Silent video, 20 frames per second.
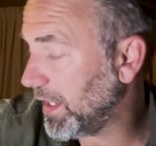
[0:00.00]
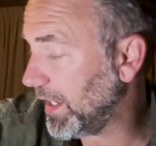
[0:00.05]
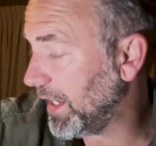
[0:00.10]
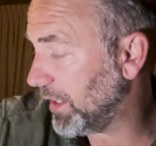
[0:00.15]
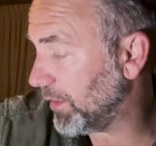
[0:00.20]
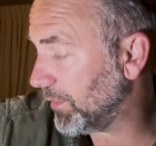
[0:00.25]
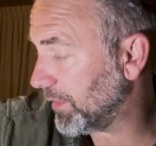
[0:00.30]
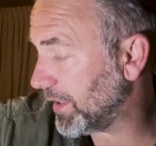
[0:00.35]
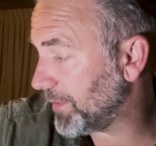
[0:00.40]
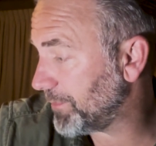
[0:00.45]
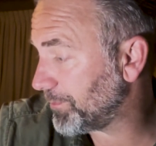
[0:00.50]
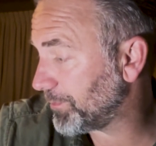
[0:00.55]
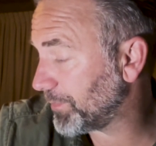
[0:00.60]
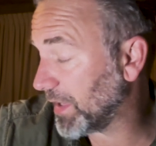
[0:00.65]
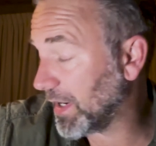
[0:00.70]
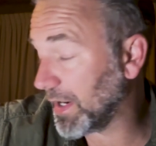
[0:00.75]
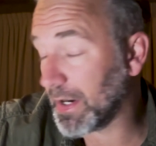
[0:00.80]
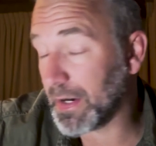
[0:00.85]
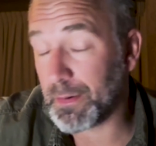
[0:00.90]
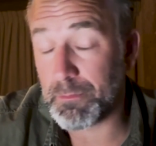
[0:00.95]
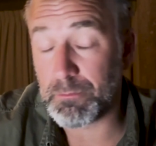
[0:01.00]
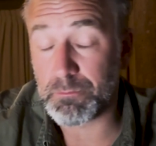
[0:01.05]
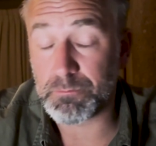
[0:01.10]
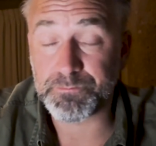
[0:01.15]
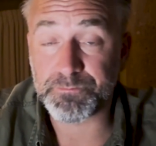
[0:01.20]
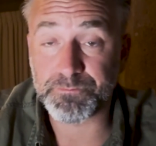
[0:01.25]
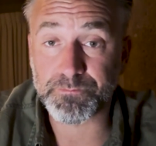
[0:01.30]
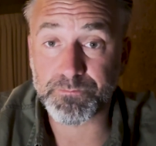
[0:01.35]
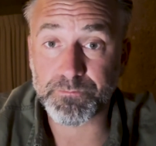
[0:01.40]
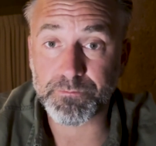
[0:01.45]
Anyway,
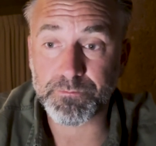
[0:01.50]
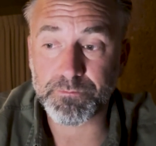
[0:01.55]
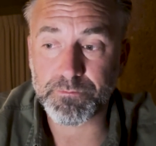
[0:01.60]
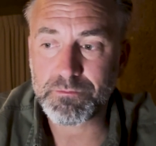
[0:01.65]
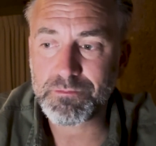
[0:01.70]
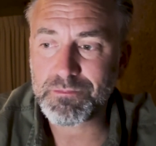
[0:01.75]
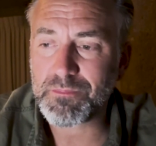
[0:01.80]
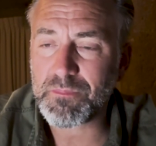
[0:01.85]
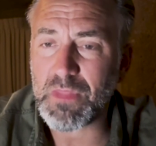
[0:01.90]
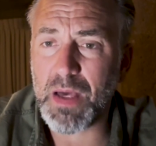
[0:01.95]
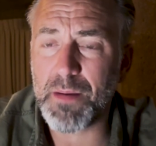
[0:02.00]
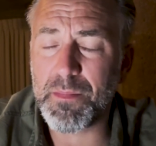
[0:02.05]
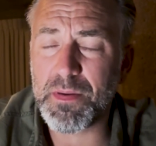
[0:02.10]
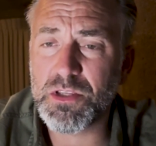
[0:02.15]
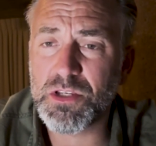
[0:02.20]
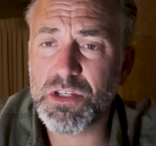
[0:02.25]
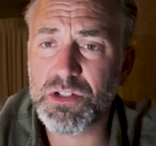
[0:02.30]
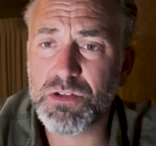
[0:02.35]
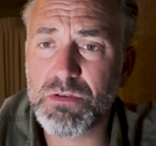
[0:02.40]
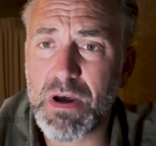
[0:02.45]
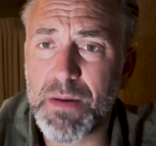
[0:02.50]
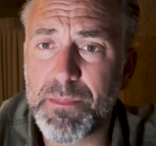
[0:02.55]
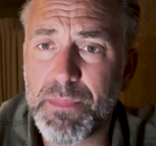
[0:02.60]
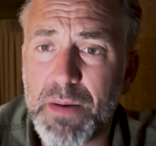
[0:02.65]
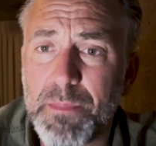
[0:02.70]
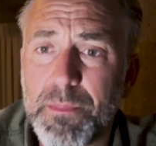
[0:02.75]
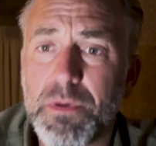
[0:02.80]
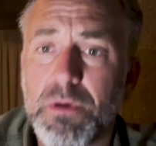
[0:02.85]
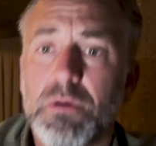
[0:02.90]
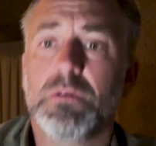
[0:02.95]
I want to just wrap
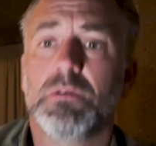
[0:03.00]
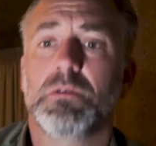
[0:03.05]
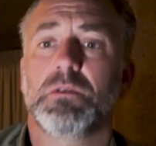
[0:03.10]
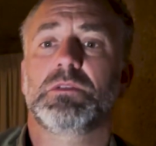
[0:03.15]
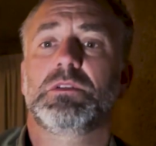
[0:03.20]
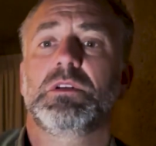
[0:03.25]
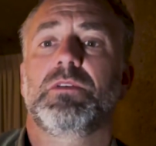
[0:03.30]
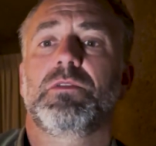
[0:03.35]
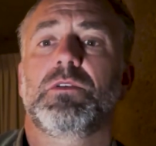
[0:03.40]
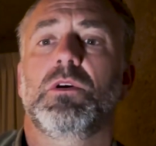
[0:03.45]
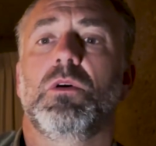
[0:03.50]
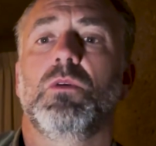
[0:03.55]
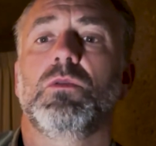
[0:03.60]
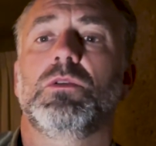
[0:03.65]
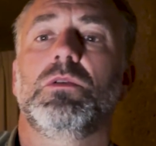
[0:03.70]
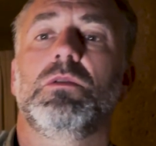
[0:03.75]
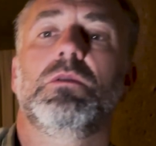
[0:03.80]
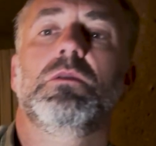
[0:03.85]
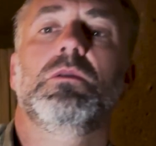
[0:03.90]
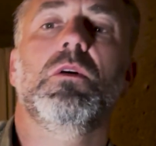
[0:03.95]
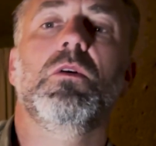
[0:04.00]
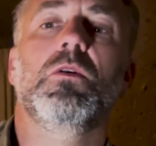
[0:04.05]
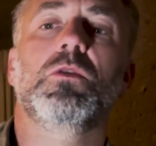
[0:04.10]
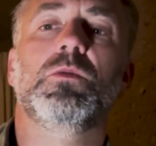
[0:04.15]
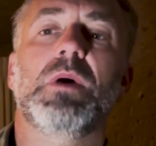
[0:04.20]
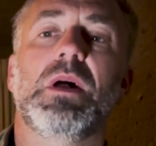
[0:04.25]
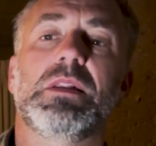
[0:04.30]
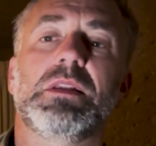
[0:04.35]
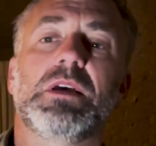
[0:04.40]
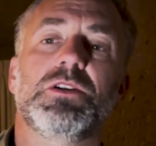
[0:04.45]
up. Oh, see, I've got an old
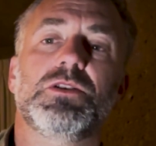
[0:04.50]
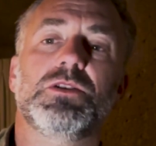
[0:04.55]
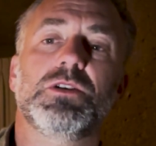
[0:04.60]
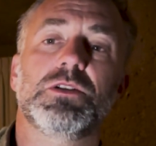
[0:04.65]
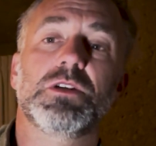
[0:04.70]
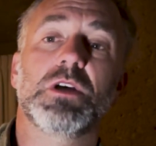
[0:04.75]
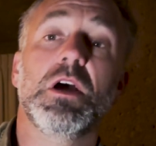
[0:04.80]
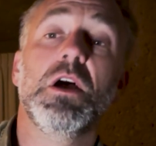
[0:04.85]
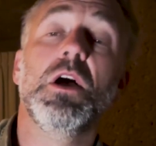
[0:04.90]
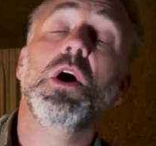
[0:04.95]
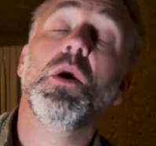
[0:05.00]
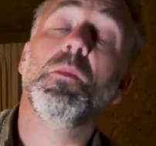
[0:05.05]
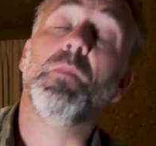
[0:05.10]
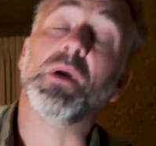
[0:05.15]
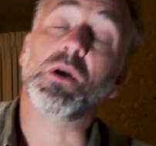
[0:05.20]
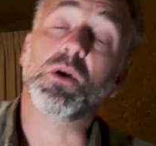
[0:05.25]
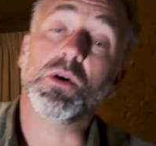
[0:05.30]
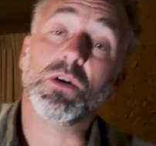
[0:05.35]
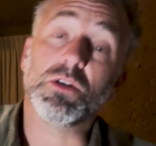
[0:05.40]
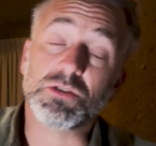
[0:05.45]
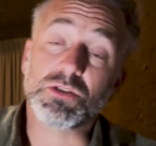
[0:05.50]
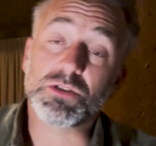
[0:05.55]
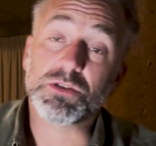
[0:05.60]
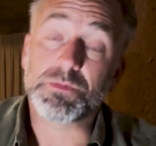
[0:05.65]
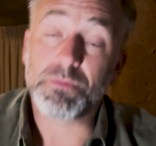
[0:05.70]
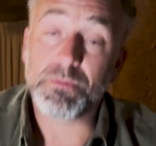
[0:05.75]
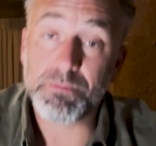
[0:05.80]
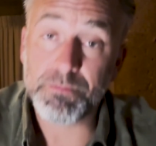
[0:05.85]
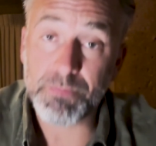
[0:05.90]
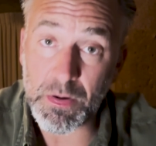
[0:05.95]
Wild Eye shirt. Because
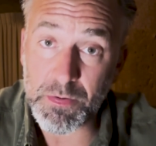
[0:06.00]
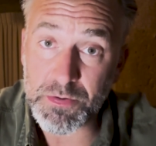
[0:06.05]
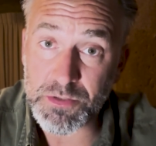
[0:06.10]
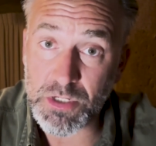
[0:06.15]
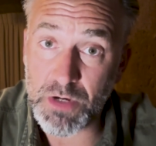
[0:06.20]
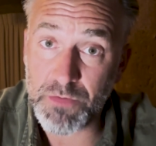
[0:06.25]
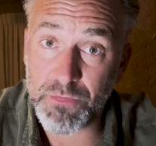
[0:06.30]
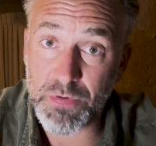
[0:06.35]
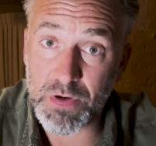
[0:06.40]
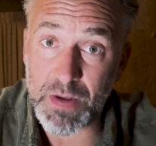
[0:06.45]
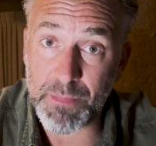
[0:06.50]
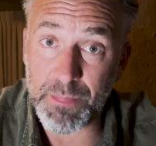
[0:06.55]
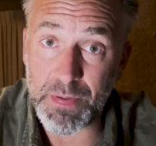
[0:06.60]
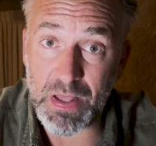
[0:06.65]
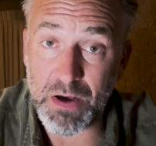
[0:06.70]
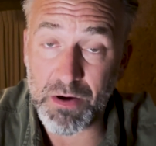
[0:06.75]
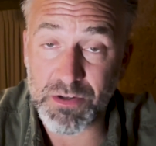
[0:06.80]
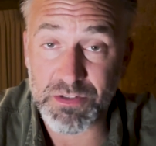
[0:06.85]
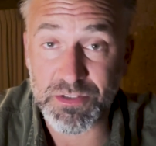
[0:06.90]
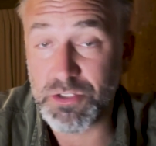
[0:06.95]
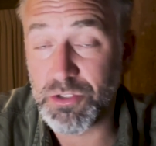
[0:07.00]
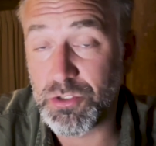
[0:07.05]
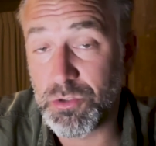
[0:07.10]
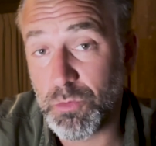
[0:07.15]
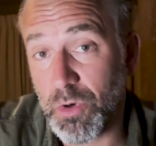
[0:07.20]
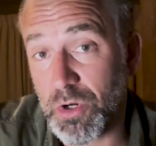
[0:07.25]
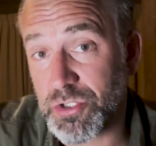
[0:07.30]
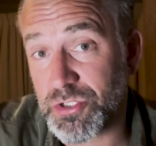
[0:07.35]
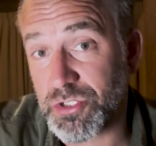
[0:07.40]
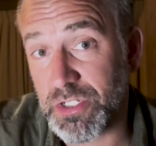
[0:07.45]
I was home for a couple of hours, didn't do
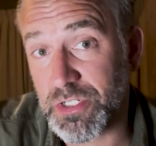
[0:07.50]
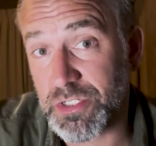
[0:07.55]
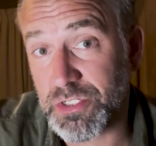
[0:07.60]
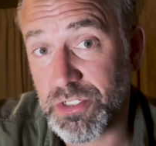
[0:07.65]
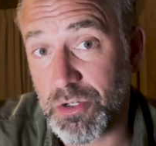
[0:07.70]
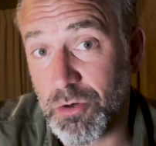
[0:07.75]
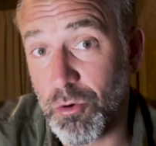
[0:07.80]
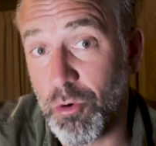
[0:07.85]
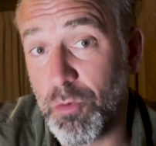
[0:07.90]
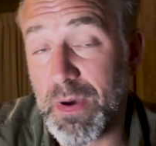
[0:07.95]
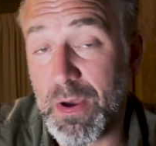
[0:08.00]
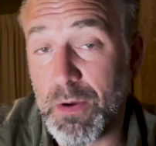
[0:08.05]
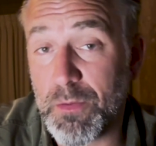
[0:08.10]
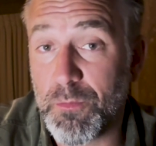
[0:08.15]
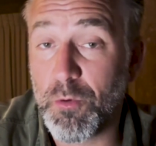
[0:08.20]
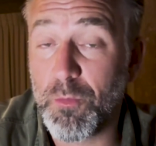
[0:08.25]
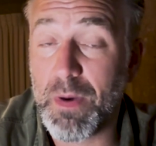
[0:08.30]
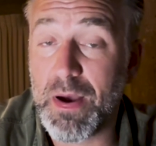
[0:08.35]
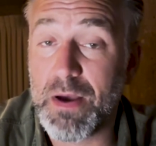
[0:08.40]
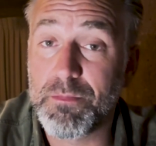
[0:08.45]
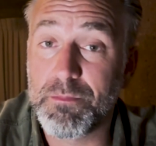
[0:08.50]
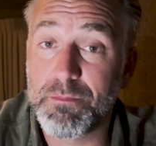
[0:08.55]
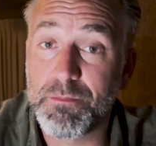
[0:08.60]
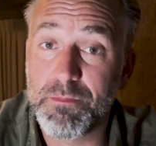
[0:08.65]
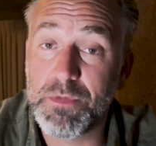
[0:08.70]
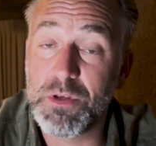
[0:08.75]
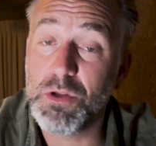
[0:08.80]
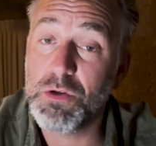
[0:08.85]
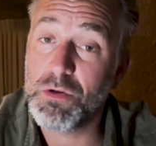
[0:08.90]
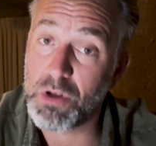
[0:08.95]
washing, so all my
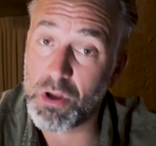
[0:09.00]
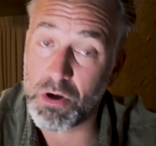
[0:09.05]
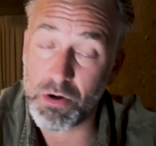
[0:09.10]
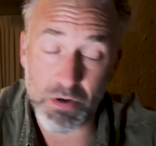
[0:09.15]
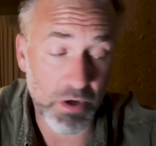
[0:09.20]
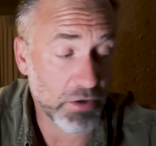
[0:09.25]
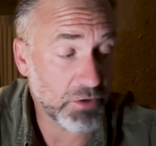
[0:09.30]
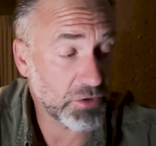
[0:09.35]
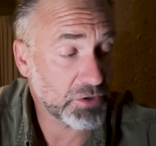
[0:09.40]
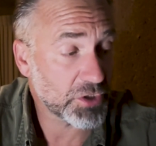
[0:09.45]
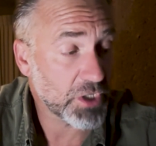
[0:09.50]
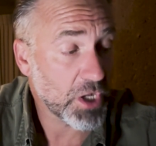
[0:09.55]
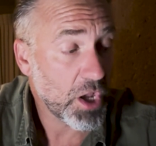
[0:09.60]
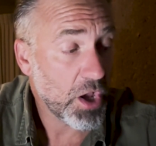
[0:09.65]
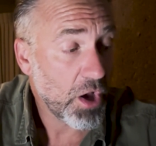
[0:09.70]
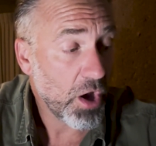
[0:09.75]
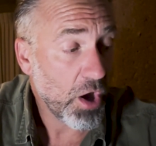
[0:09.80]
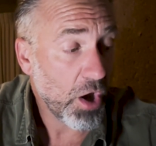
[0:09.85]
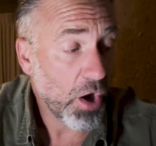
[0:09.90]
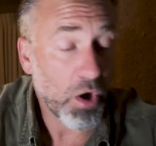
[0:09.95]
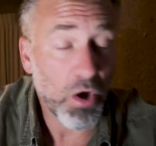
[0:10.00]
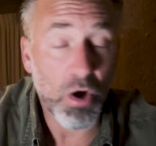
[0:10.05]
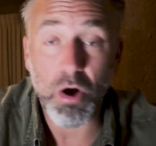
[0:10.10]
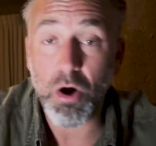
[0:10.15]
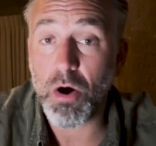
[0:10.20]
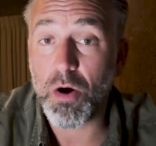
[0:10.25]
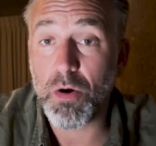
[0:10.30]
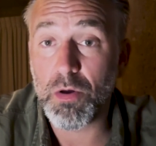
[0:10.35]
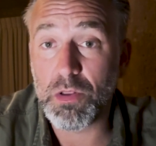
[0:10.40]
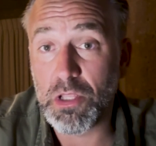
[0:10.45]
new
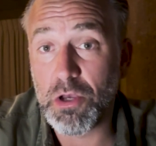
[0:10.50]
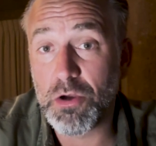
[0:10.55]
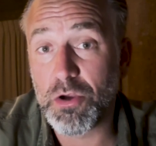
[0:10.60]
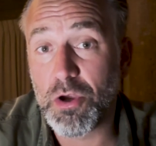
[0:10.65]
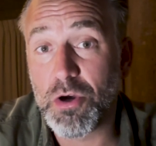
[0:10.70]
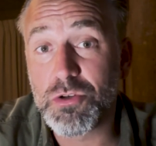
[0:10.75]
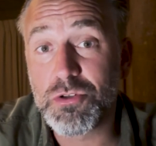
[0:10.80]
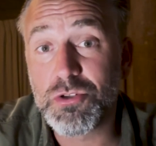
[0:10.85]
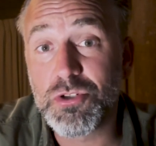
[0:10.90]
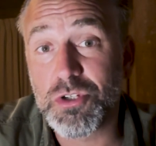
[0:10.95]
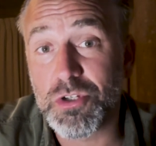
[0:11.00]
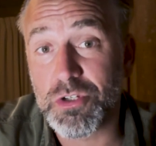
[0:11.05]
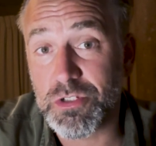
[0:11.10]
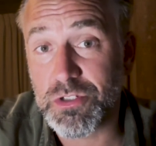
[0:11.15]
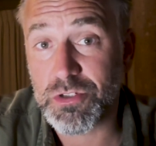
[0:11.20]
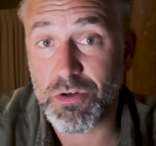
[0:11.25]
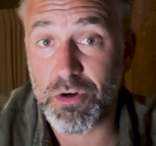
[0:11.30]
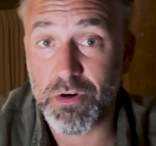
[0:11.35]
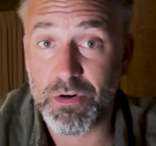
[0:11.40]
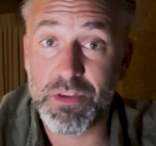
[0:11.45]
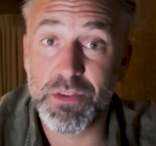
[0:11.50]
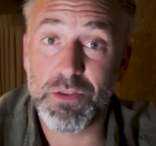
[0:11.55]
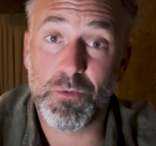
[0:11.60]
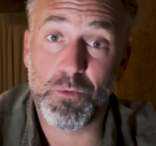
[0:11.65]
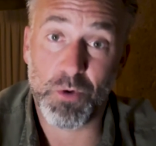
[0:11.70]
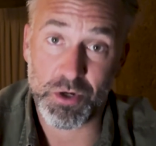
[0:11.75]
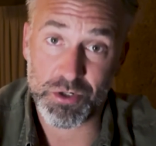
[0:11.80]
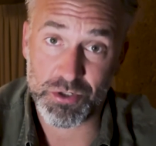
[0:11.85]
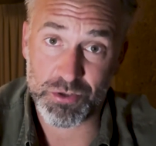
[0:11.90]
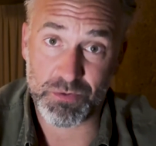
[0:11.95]
logoed shirts are in the
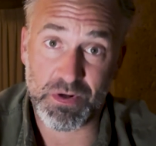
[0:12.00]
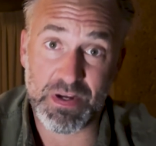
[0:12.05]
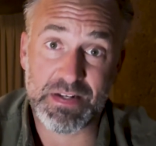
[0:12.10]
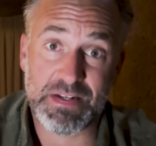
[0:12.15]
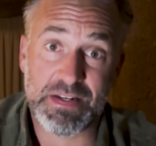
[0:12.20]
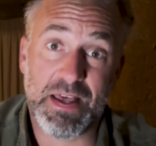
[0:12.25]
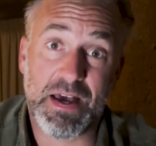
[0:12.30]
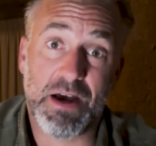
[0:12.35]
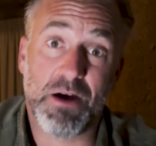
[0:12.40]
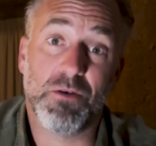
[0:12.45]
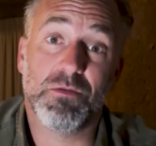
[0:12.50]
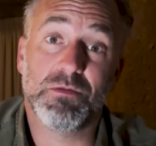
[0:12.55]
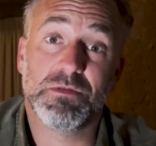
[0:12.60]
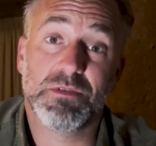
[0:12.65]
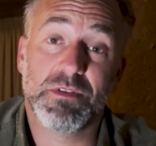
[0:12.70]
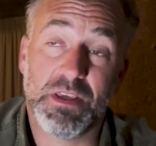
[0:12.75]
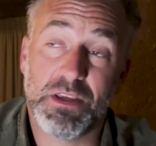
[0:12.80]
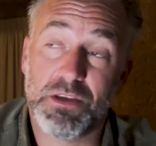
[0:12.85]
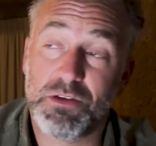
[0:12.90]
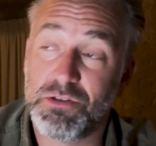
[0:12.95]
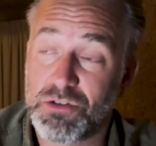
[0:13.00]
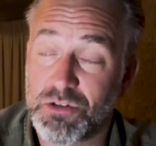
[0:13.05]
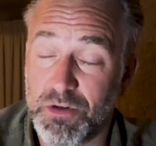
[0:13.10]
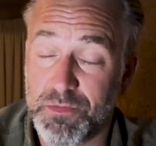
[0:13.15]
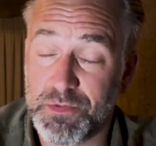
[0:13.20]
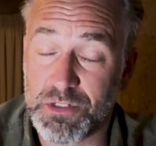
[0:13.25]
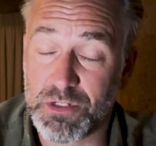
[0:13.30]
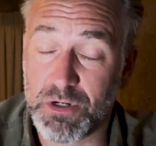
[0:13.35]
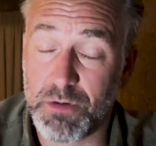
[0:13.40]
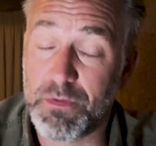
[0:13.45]
wash right now. Thank you,
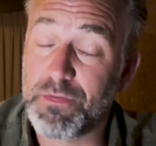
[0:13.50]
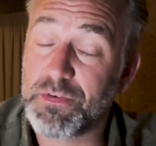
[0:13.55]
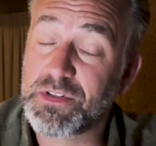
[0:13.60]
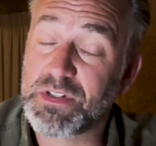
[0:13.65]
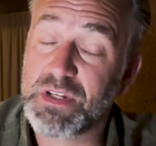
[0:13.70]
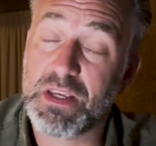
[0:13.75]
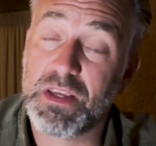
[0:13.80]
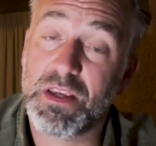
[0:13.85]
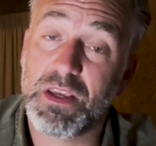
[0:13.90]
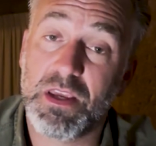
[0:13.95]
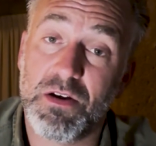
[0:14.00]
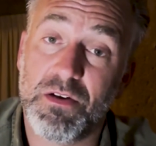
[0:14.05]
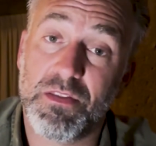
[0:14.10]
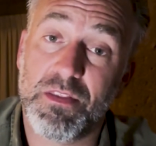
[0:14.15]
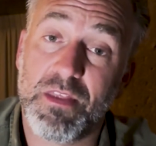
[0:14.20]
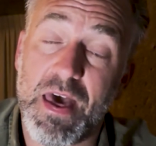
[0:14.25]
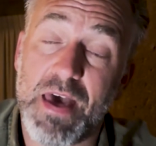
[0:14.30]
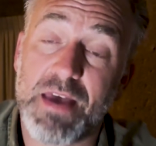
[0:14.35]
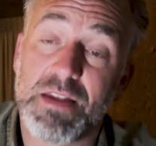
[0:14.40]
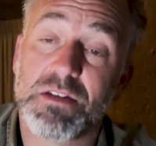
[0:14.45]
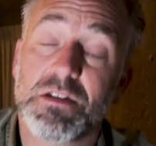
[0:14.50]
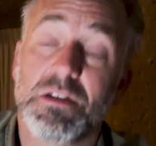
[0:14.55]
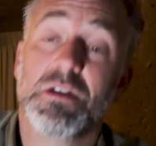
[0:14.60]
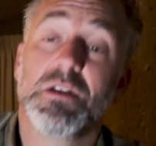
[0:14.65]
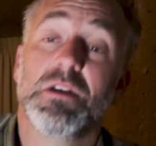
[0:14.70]
Sabi Sabi, for taking care of that.